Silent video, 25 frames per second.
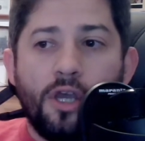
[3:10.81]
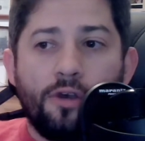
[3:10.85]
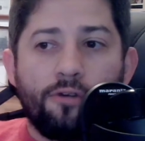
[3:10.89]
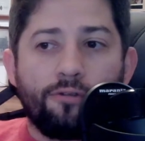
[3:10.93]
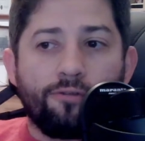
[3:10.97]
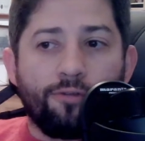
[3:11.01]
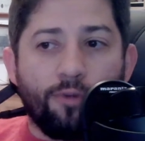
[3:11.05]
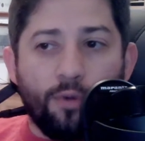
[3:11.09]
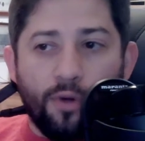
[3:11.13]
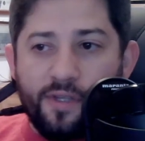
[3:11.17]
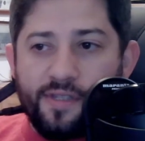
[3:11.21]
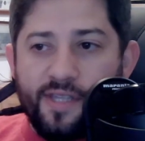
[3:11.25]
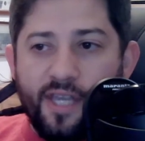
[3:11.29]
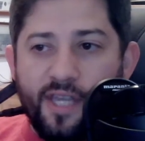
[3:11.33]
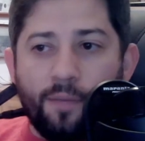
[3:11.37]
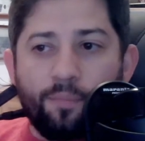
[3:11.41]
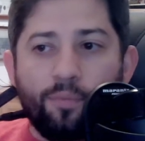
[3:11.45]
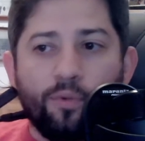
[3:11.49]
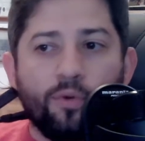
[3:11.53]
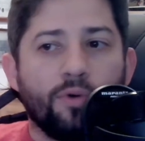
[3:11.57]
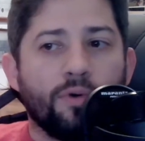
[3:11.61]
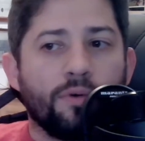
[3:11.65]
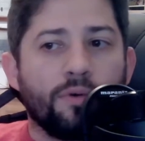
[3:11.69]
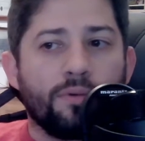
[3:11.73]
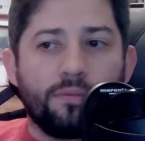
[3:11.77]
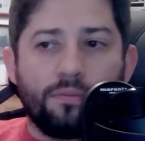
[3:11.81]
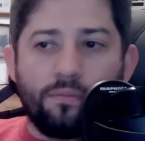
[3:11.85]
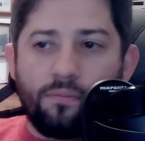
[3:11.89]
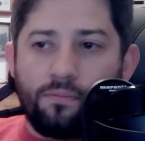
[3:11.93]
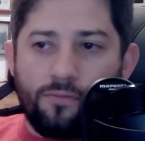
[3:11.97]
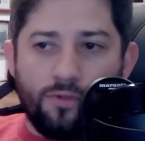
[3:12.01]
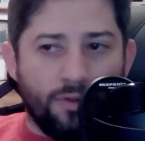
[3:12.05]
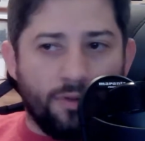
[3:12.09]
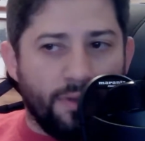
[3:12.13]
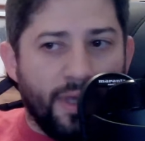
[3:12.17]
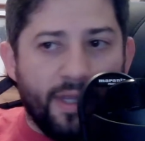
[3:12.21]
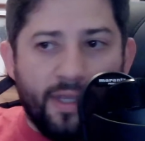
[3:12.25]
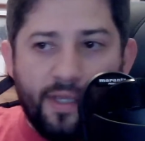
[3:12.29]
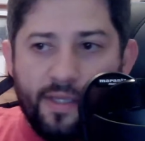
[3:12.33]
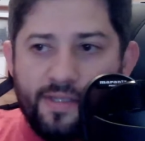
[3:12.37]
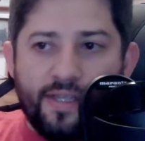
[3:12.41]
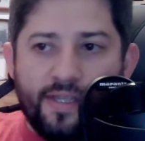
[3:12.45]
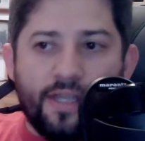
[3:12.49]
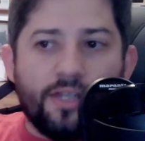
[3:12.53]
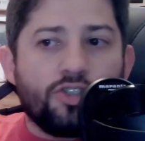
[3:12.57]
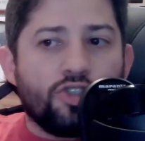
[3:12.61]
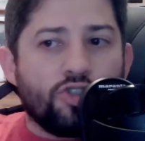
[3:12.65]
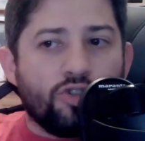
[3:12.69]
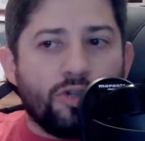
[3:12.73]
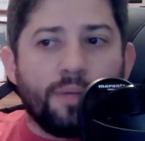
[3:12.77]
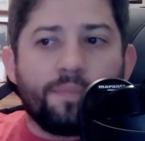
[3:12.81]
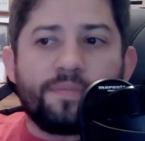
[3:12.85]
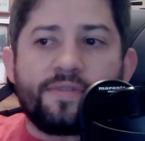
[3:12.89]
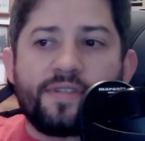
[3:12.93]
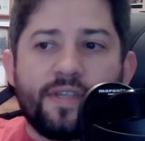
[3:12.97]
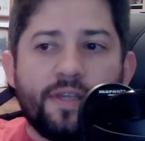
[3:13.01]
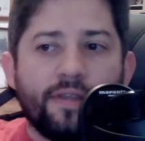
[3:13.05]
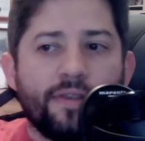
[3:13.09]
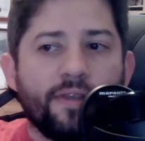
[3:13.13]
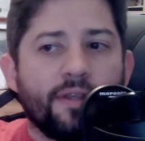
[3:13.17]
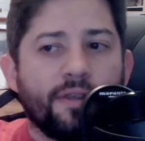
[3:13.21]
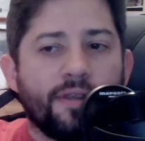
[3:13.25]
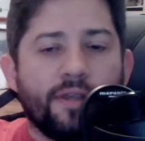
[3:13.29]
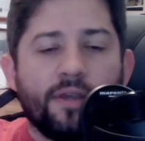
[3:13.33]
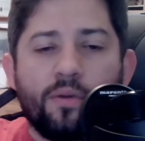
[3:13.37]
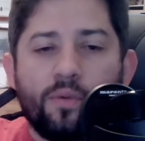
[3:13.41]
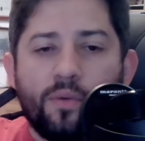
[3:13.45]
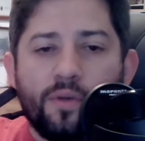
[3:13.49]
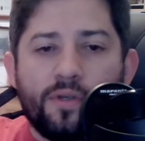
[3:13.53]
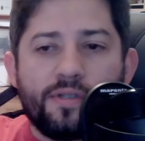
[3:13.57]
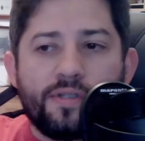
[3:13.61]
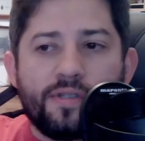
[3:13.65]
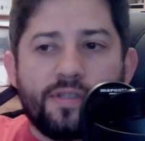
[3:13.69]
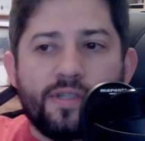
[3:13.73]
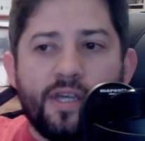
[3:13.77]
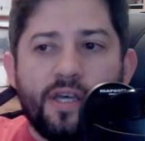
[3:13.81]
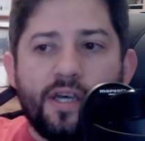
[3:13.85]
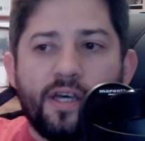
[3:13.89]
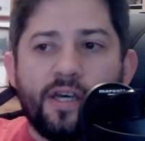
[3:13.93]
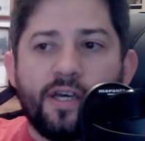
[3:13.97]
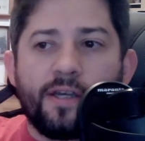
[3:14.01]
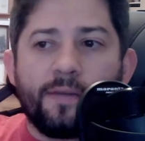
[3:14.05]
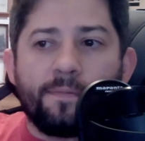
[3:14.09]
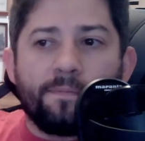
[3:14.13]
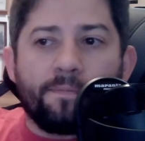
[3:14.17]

For example, like I said, Trump said that there was uh,